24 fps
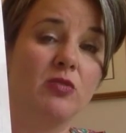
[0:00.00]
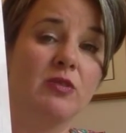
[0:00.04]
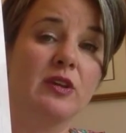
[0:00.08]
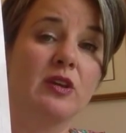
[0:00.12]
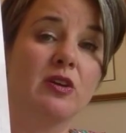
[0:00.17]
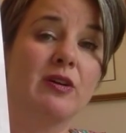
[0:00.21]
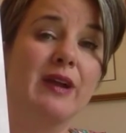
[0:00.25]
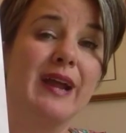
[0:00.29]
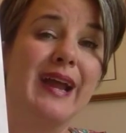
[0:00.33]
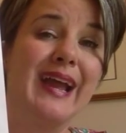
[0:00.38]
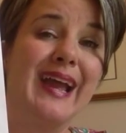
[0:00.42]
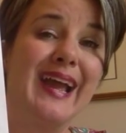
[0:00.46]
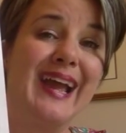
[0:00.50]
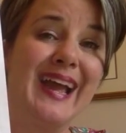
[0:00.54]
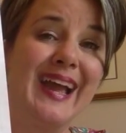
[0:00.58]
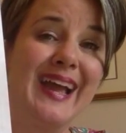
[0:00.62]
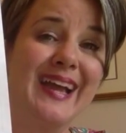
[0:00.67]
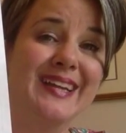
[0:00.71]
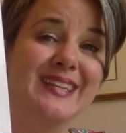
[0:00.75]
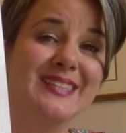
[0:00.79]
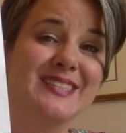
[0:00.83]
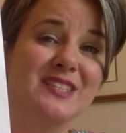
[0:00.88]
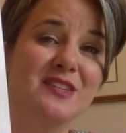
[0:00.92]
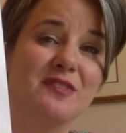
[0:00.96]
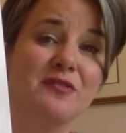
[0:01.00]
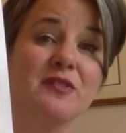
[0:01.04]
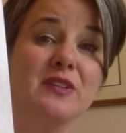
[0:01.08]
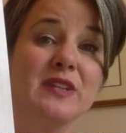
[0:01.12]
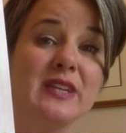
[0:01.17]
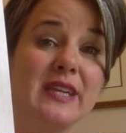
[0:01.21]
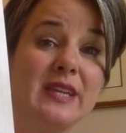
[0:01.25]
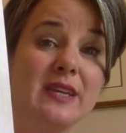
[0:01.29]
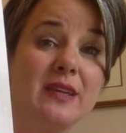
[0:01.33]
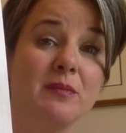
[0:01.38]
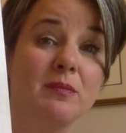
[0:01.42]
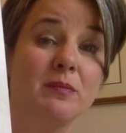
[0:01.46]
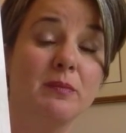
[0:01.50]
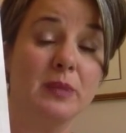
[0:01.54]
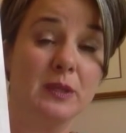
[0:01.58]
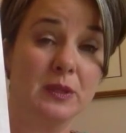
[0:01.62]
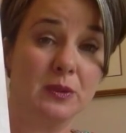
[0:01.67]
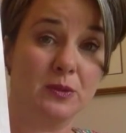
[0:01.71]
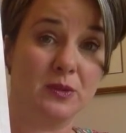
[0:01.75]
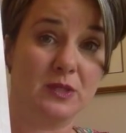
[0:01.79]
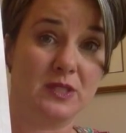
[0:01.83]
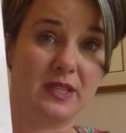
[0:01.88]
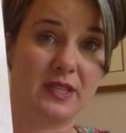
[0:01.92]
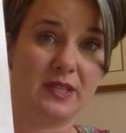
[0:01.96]
that are actively
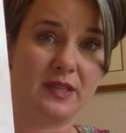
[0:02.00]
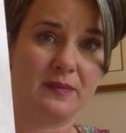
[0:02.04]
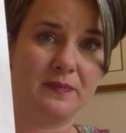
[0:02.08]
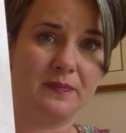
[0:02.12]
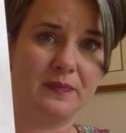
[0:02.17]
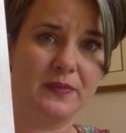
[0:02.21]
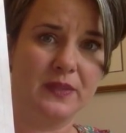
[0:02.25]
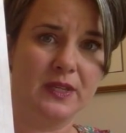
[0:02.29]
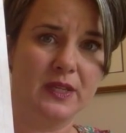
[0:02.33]
building.